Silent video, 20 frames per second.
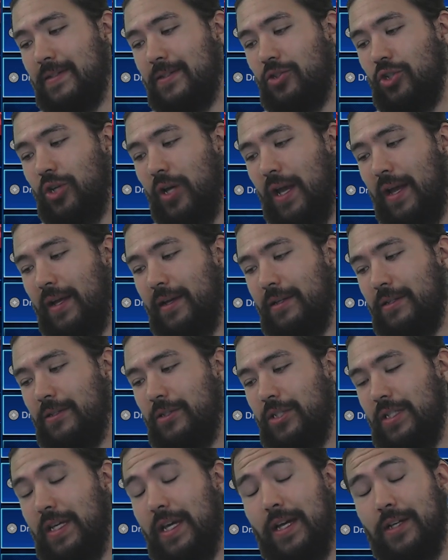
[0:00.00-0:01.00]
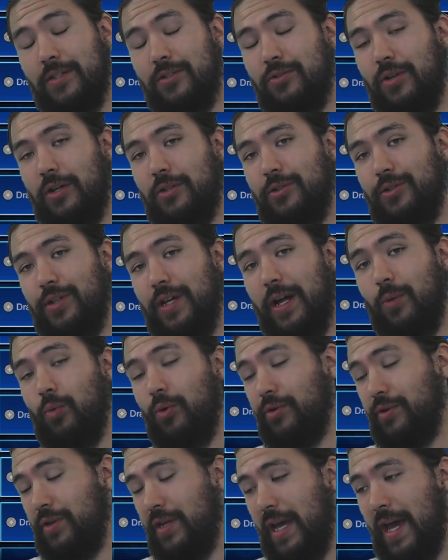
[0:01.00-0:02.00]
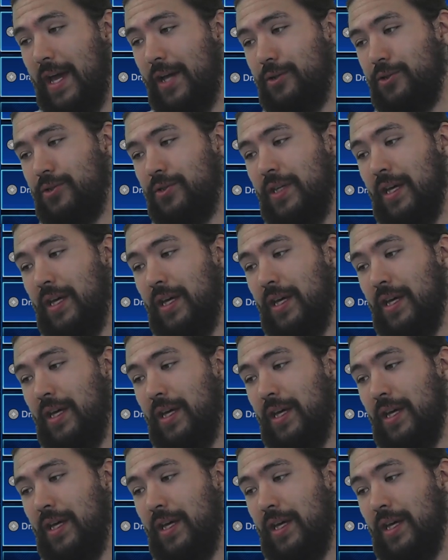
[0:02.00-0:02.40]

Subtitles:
Change EX structure deck were dashed.